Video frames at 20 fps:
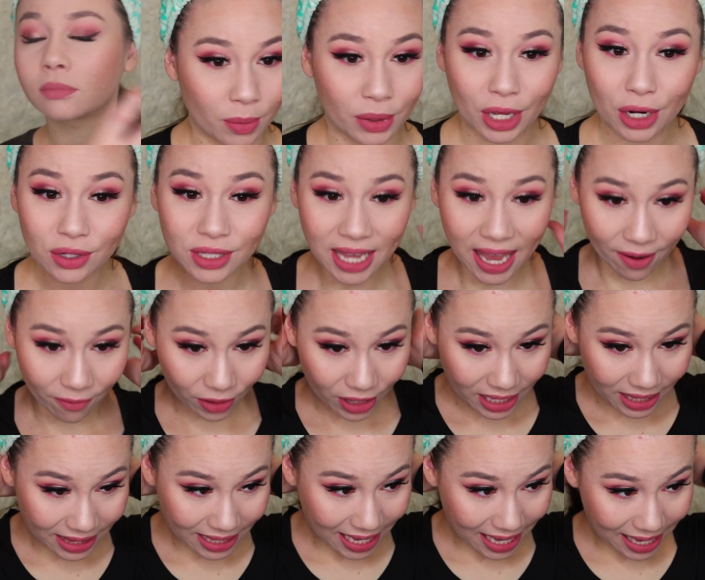There's
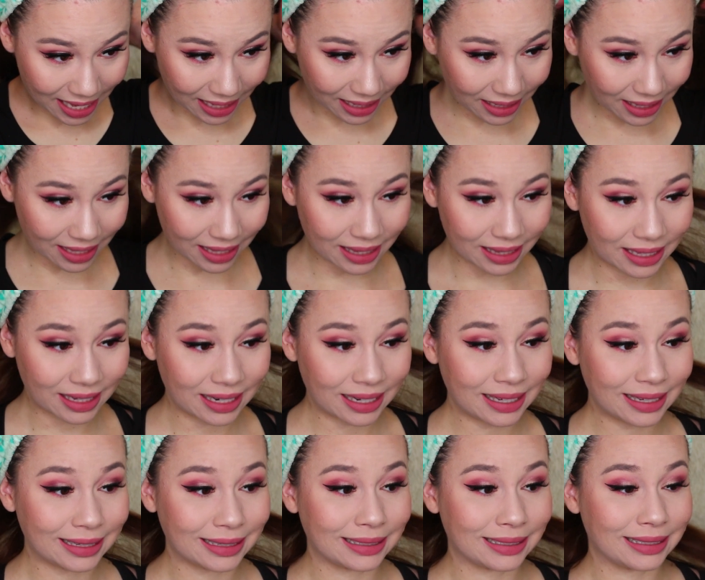everything that
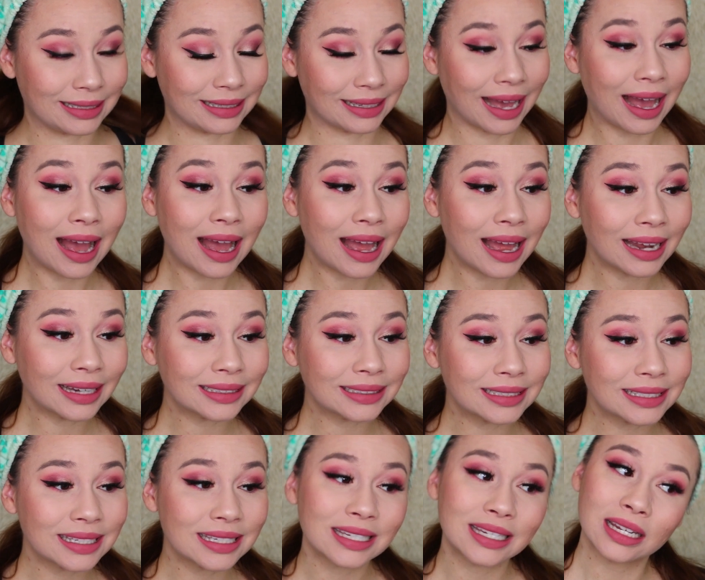I
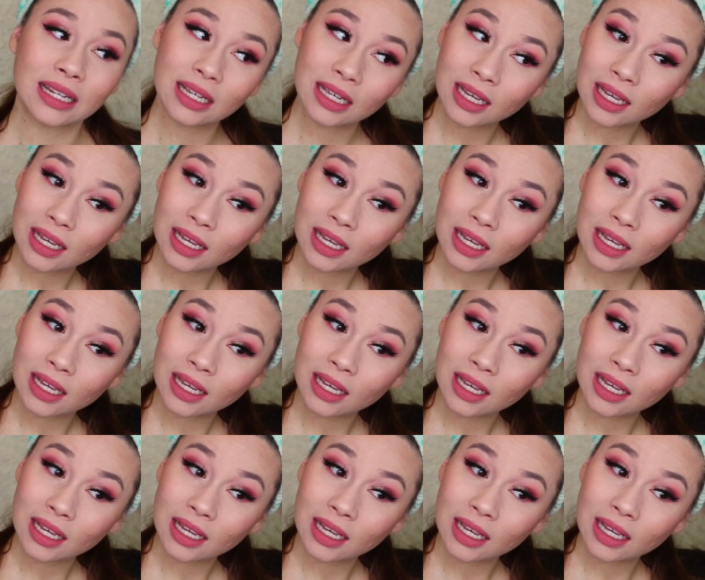got.